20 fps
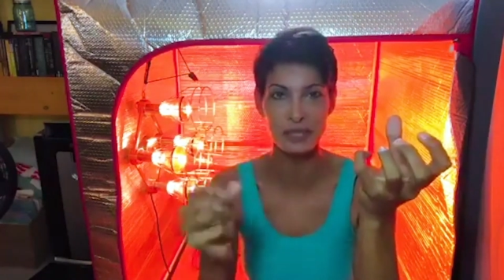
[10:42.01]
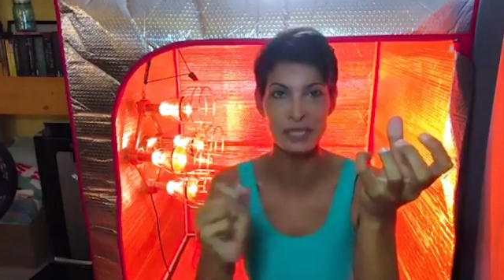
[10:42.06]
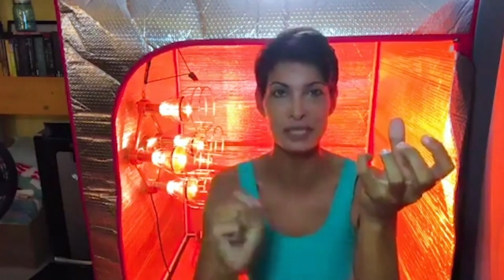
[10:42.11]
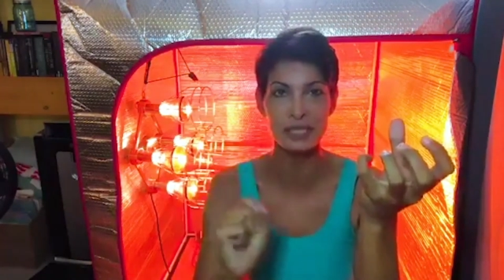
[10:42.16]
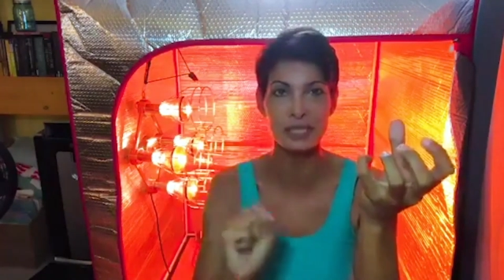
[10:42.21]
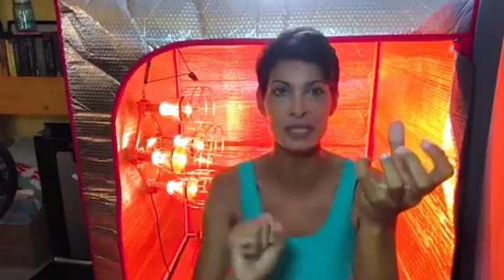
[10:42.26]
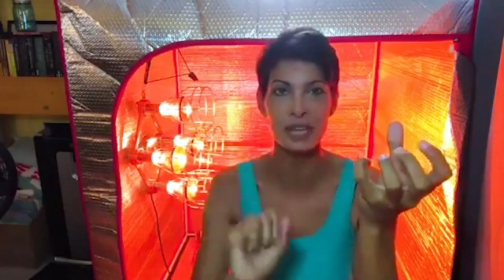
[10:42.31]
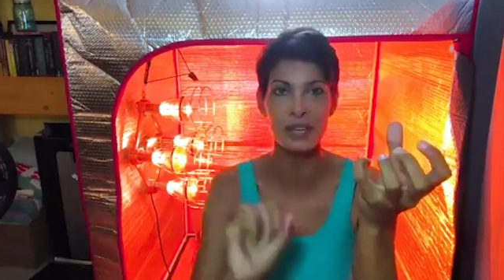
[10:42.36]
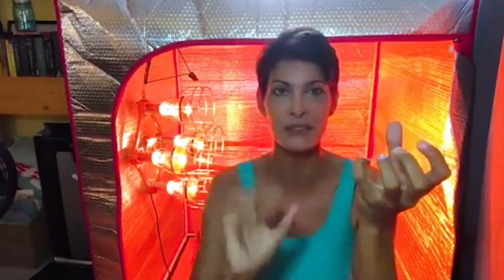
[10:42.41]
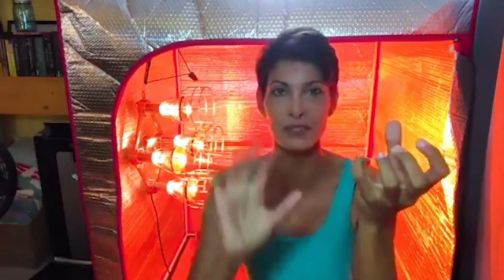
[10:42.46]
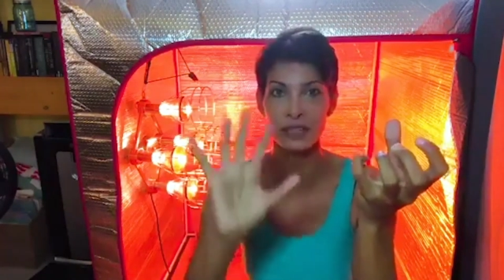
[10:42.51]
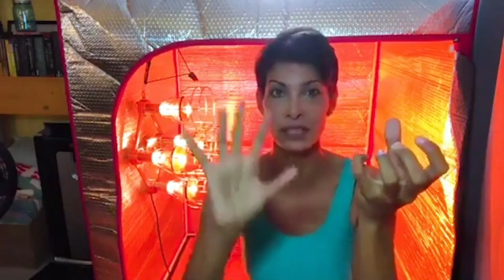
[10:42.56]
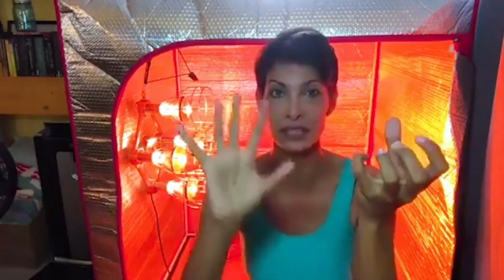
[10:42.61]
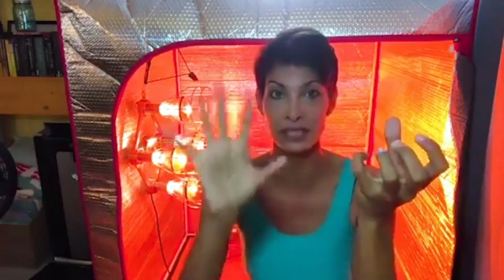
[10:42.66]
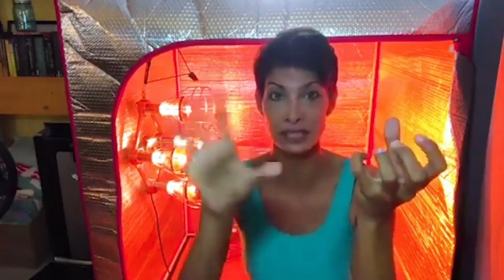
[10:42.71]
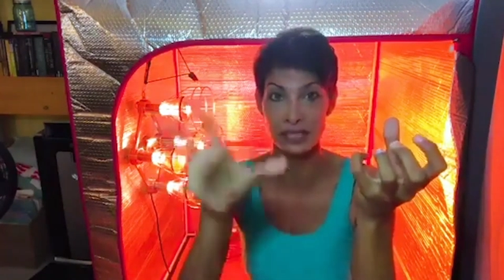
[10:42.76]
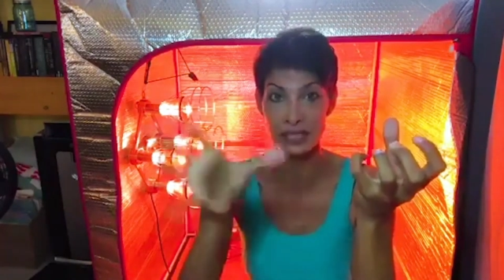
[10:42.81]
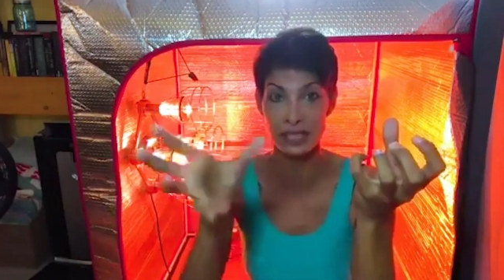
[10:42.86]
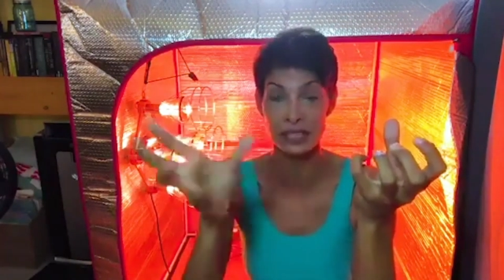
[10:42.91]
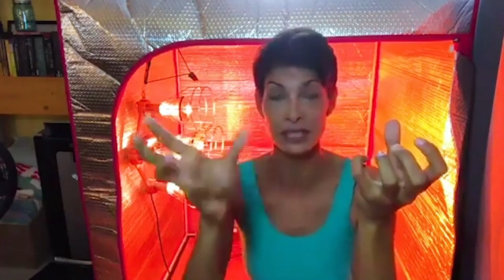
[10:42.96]
this stuff and
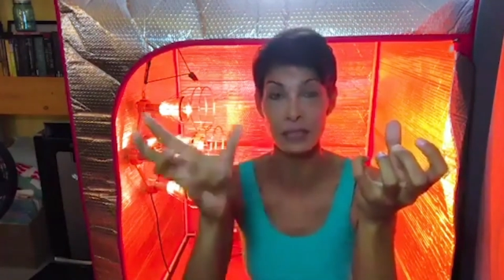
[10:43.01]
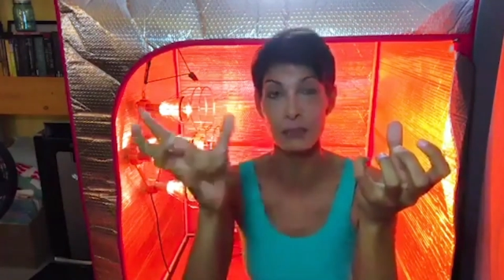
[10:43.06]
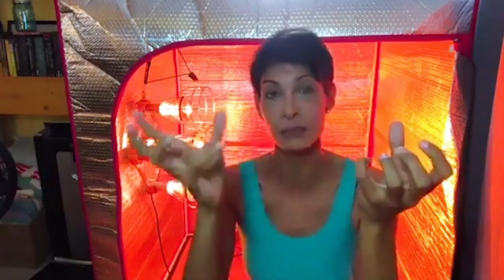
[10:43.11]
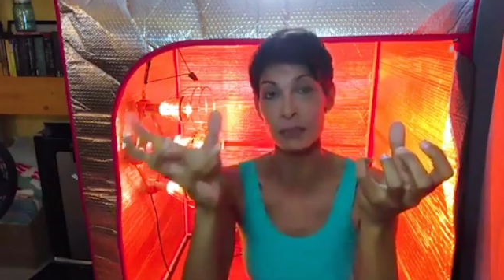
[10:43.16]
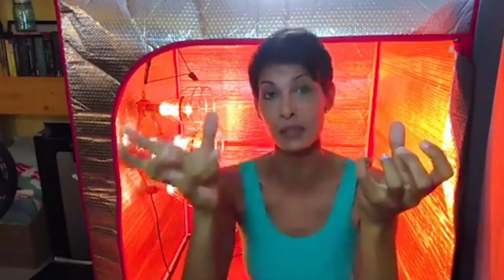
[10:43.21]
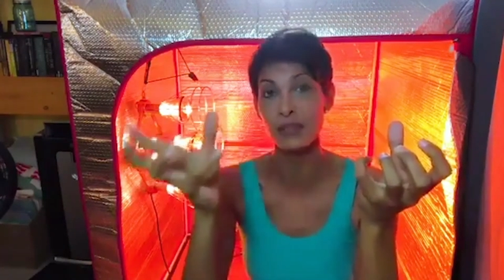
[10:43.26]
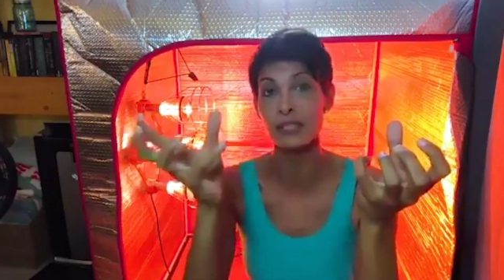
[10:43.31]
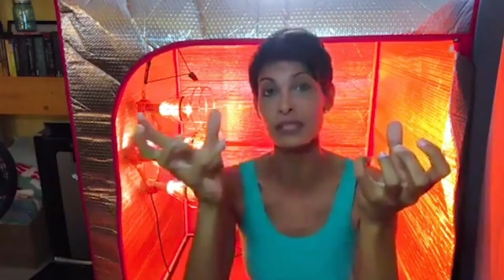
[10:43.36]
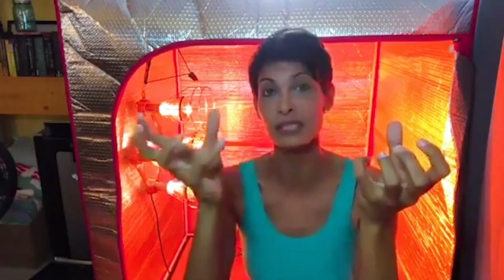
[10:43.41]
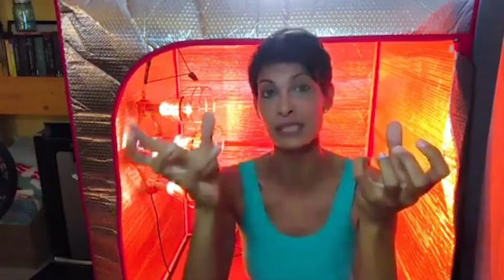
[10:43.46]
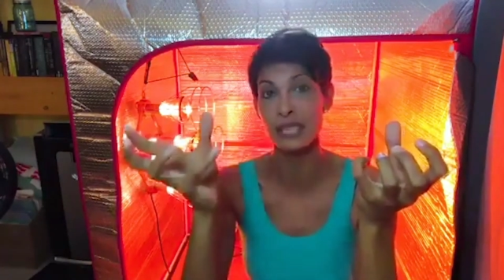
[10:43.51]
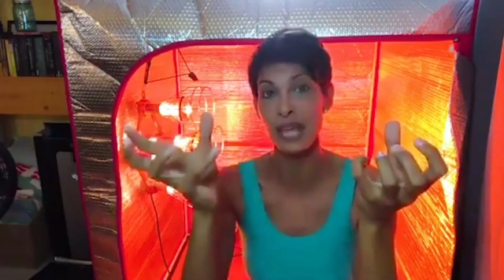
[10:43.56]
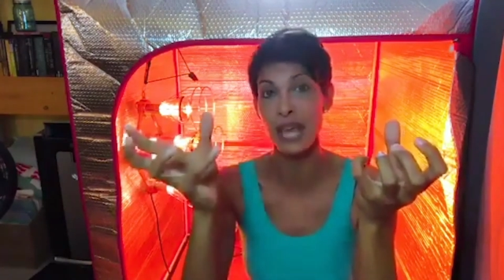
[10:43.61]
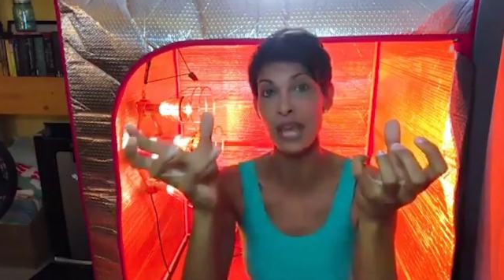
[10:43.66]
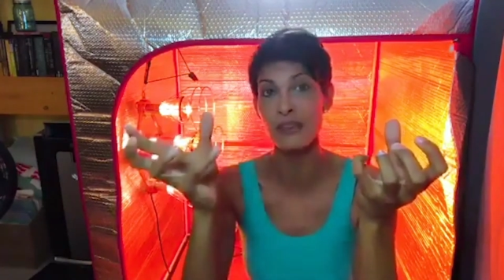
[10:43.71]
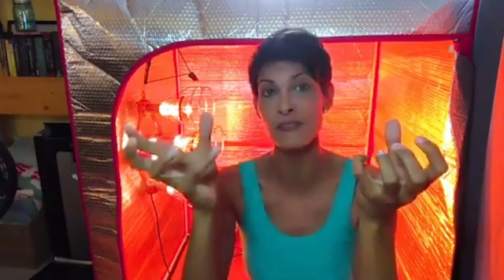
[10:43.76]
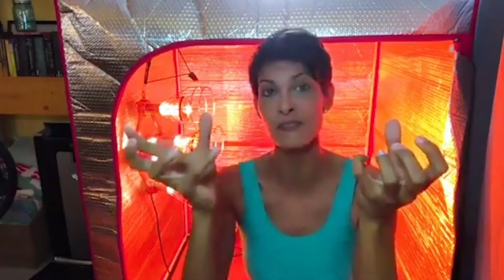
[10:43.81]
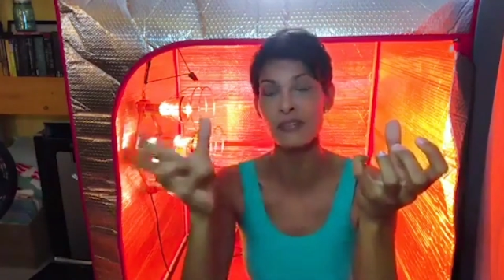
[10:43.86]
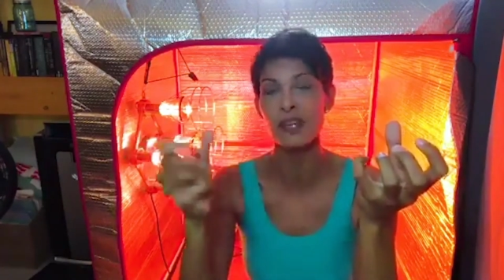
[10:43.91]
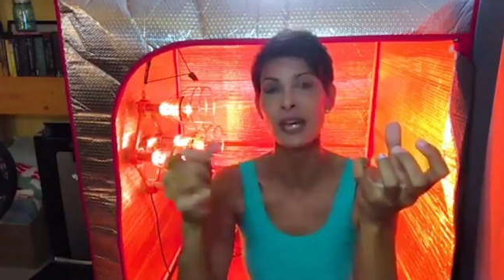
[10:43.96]
it's it's built
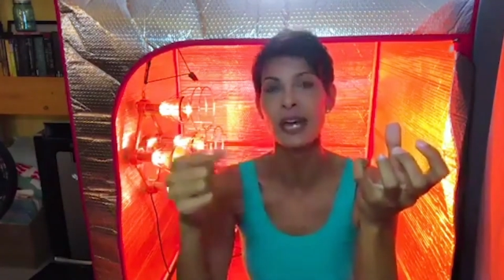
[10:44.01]
safe